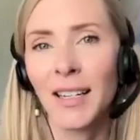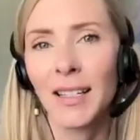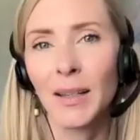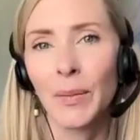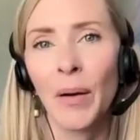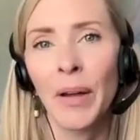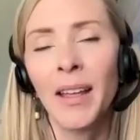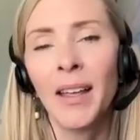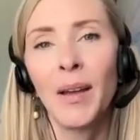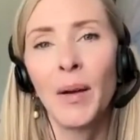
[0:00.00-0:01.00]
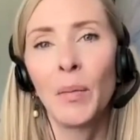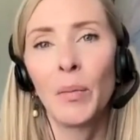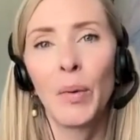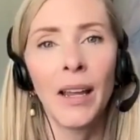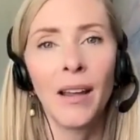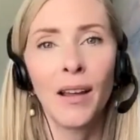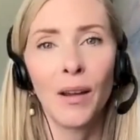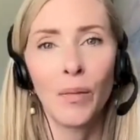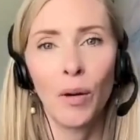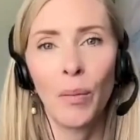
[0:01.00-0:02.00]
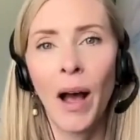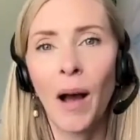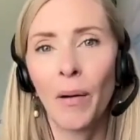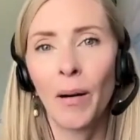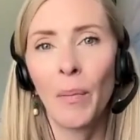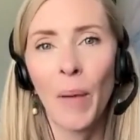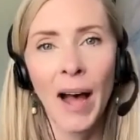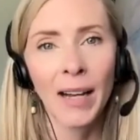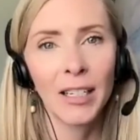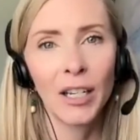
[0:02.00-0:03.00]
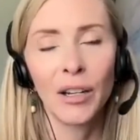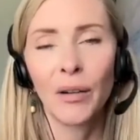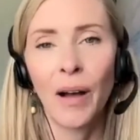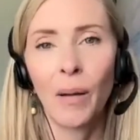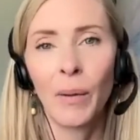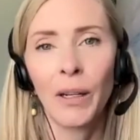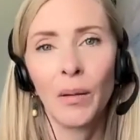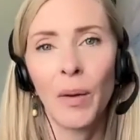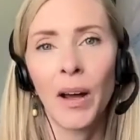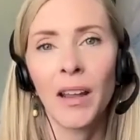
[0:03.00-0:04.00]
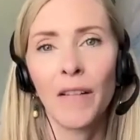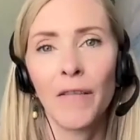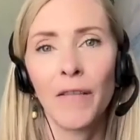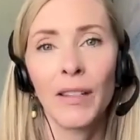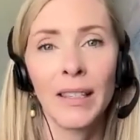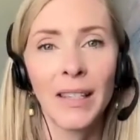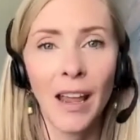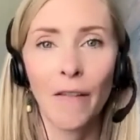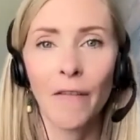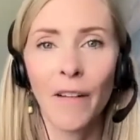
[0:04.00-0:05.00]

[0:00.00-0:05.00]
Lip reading: It's about bringing your power back to you, helping your body feel safe,